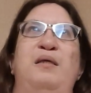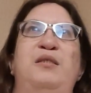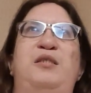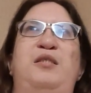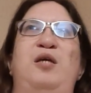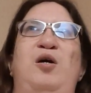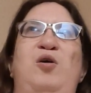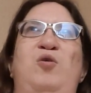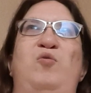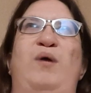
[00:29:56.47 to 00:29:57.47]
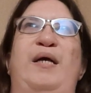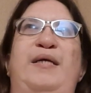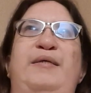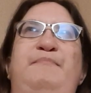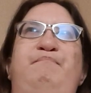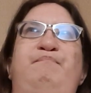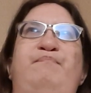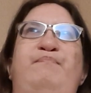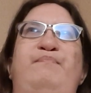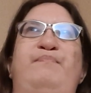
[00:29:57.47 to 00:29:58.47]
So,
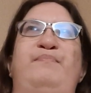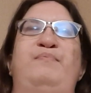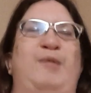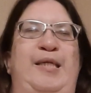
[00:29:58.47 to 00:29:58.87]
but